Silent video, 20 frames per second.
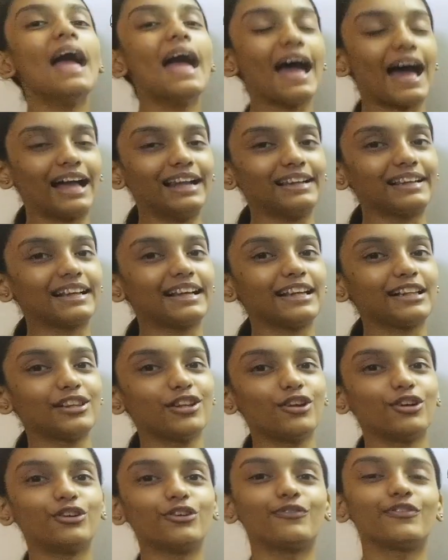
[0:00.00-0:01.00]
and click the
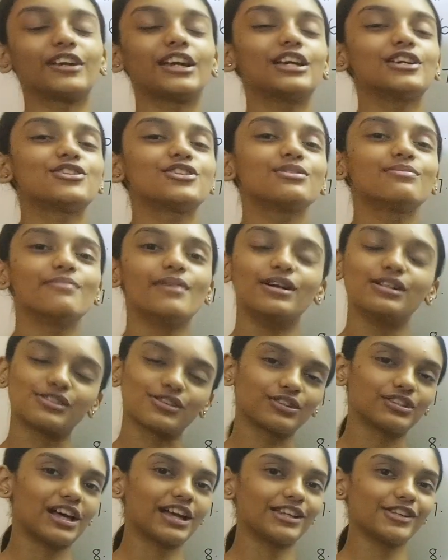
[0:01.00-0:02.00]
notification bell so
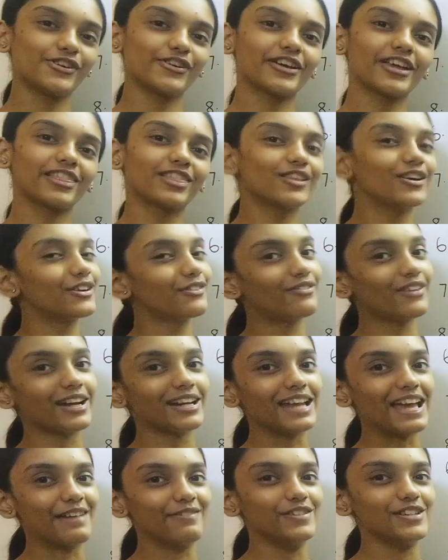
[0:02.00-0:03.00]
that you get notified
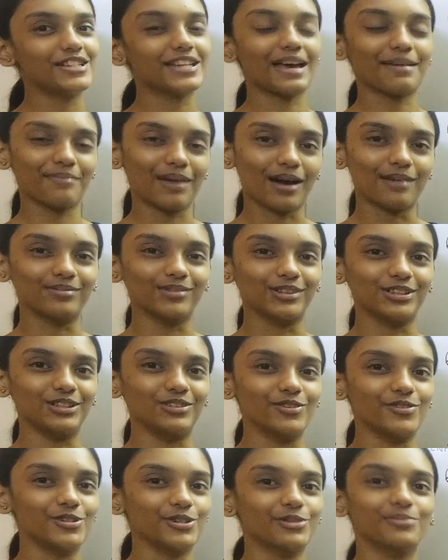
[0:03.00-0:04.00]
every time I'm on
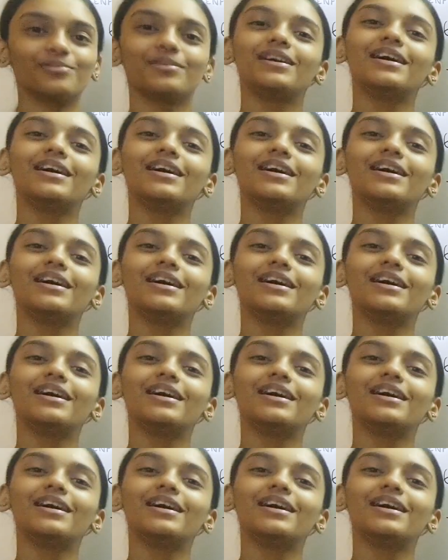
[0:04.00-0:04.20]
YouTube.